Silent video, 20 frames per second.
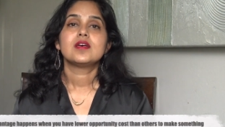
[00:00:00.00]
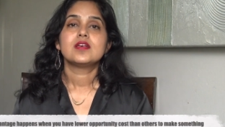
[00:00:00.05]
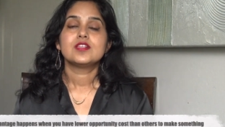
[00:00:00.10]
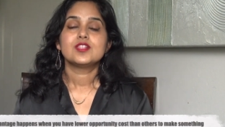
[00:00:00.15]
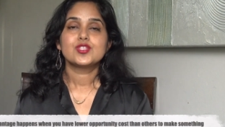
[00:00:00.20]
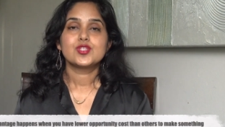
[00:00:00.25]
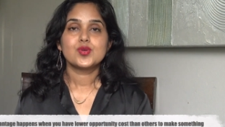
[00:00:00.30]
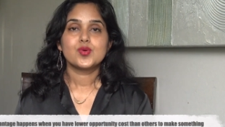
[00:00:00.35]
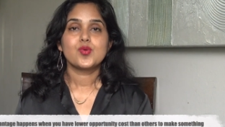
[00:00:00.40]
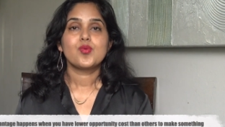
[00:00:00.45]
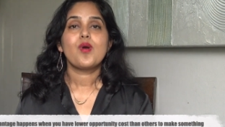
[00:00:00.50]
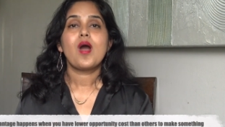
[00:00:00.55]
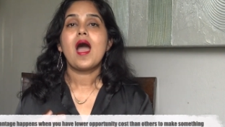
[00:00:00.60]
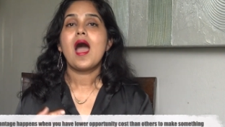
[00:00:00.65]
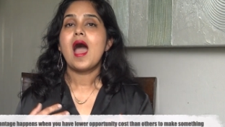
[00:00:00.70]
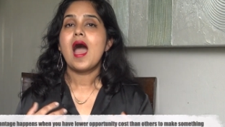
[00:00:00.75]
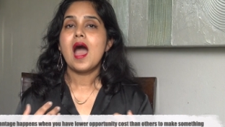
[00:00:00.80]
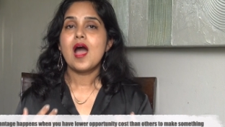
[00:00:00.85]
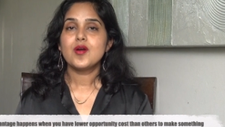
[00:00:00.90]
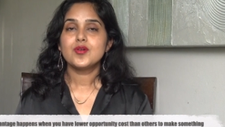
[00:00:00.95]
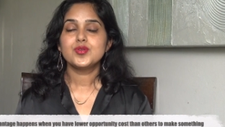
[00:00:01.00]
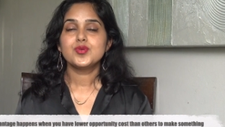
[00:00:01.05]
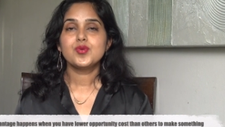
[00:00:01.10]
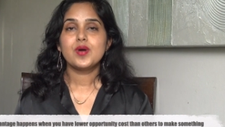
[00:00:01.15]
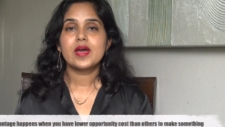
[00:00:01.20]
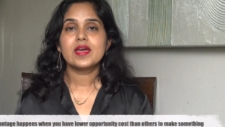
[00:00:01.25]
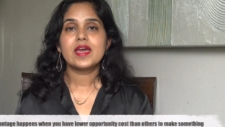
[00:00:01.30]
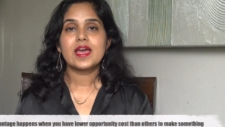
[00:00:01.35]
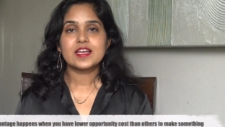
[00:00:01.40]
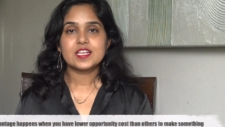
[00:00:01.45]
So, how do
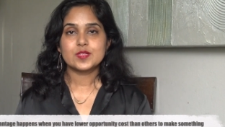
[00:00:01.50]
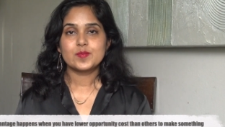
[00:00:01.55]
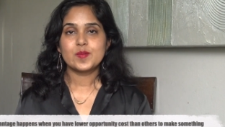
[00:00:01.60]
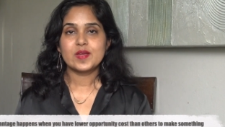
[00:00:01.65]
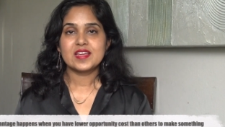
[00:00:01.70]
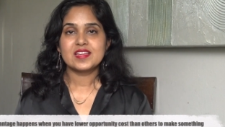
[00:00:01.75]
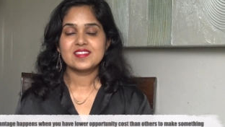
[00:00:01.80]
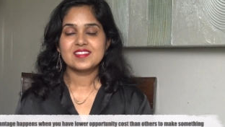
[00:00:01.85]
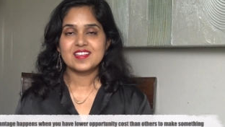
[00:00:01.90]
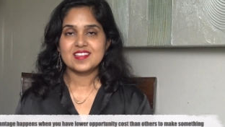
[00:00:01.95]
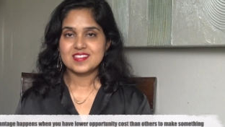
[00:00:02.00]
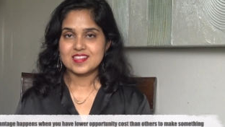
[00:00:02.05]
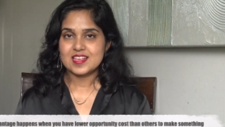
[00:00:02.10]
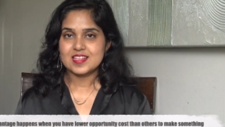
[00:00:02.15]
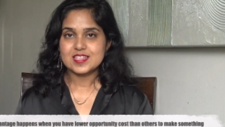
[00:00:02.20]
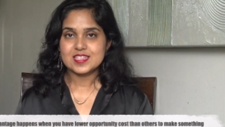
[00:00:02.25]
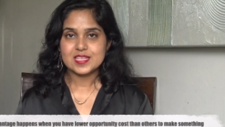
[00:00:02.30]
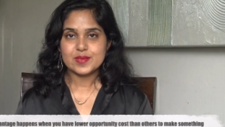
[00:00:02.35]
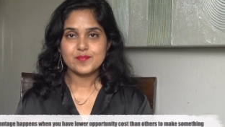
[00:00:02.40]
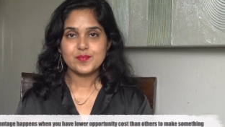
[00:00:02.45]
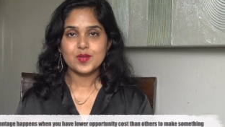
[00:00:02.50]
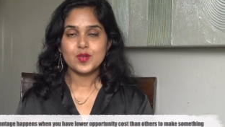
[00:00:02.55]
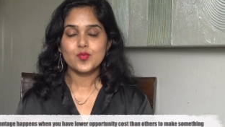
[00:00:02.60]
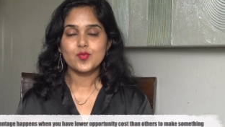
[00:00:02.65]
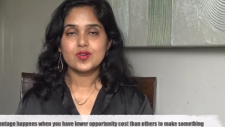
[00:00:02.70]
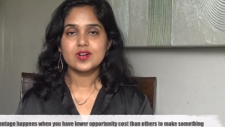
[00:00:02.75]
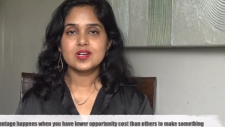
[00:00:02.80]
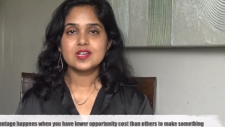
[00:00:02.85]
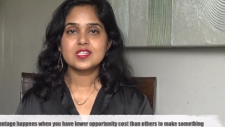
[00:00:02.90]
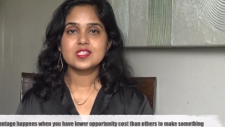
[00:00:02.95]
I explain this in simple
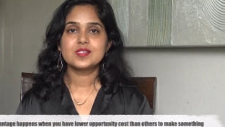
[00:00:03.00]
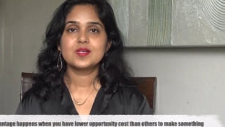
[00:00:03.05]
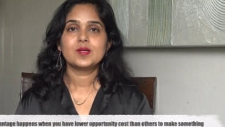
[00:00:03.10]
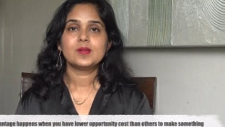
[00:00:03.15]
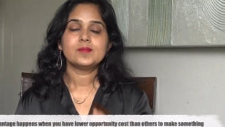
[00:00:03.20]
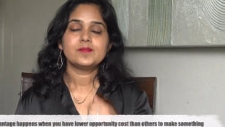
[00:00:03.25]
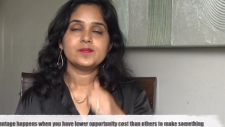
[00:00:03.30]
words?